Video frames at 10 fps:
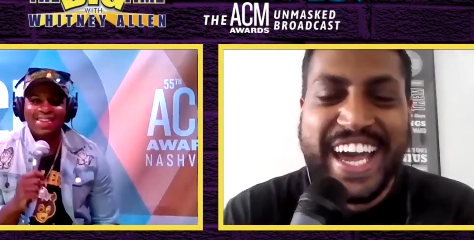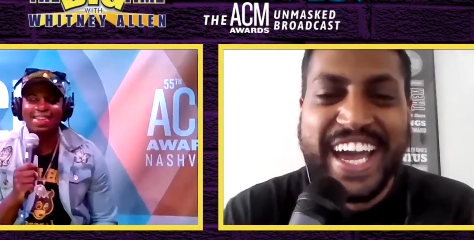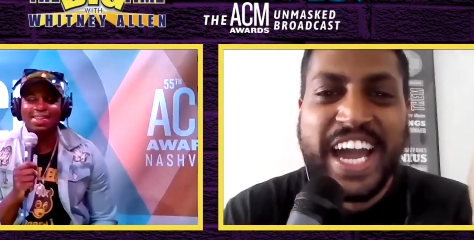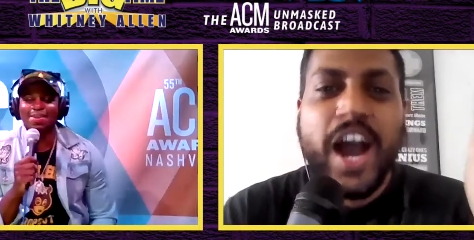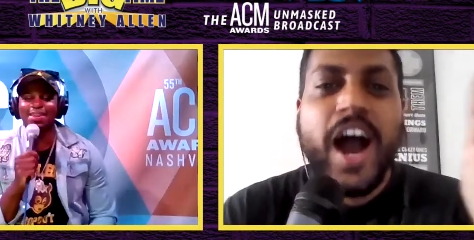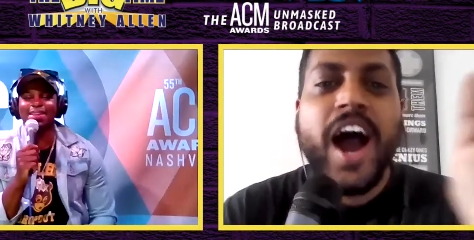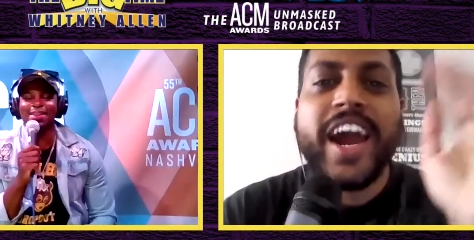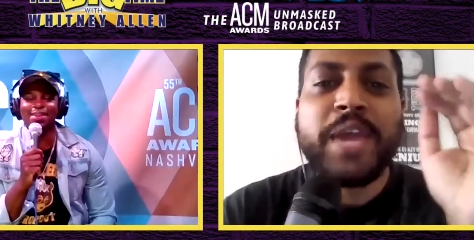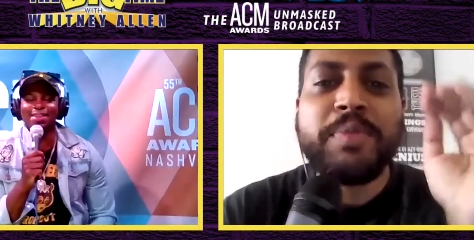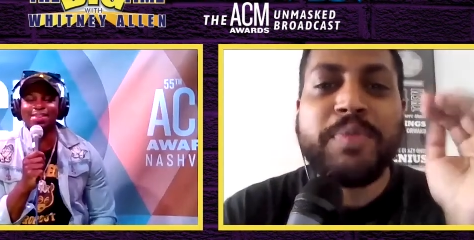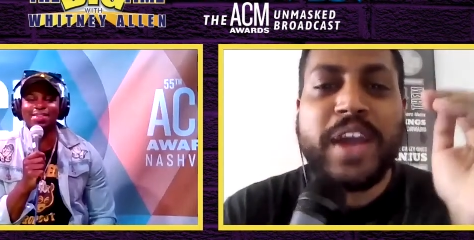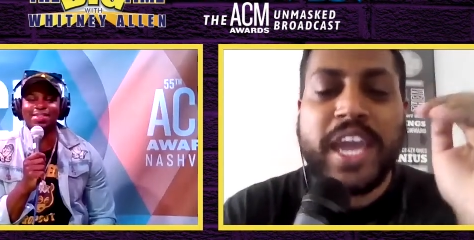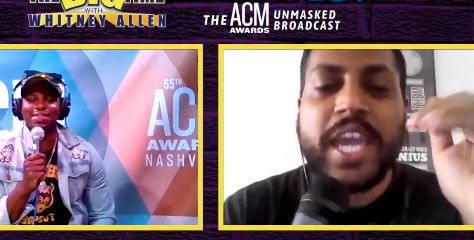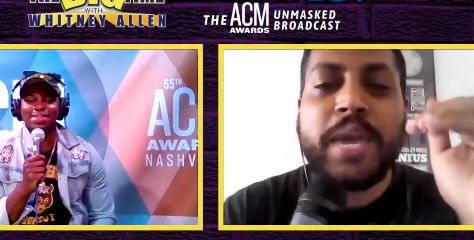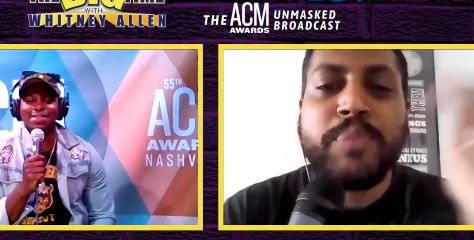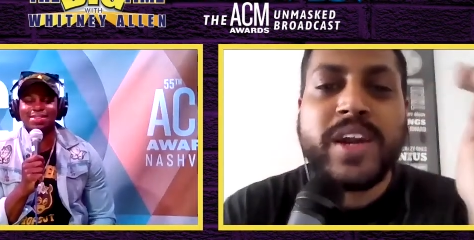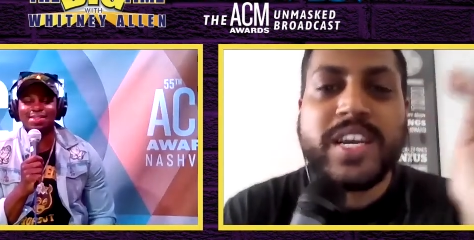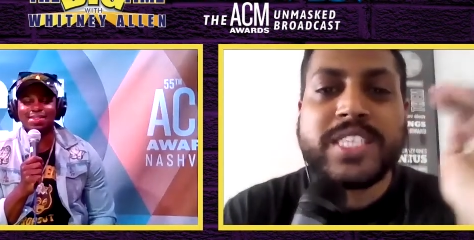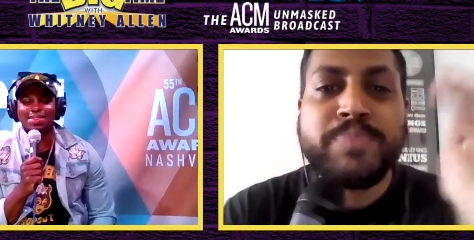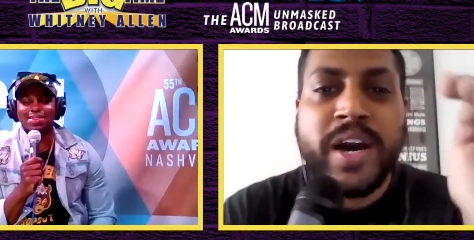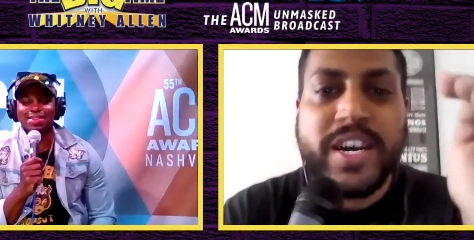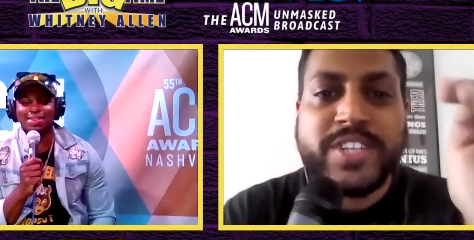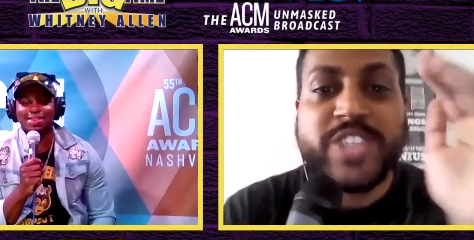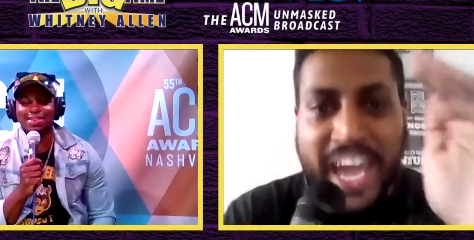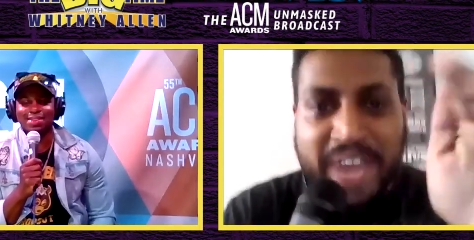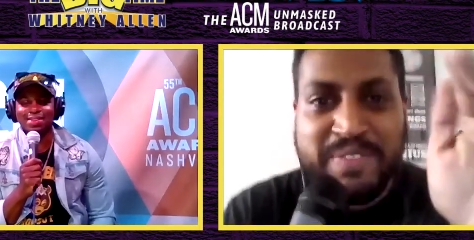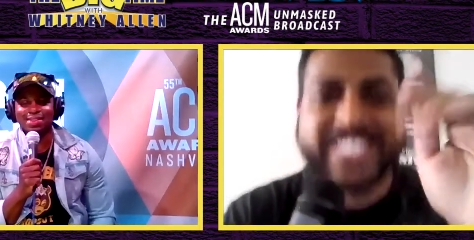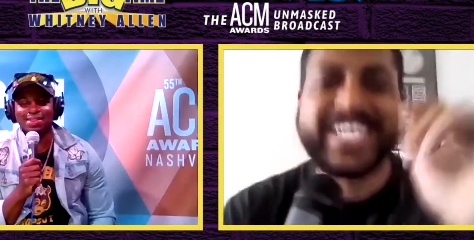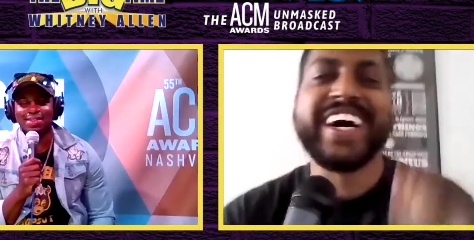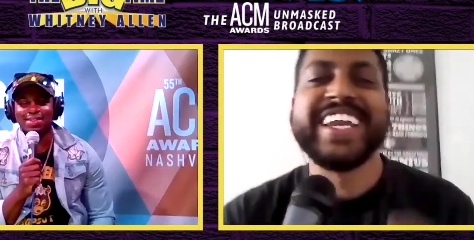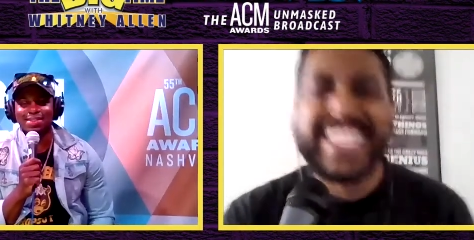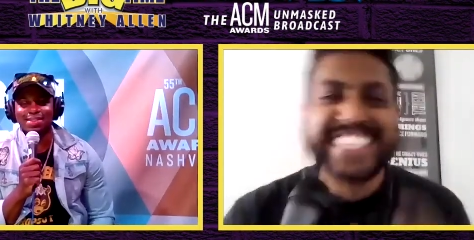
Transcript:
Speaker 1: What he, All right, do? he he put his Pudge Amazon.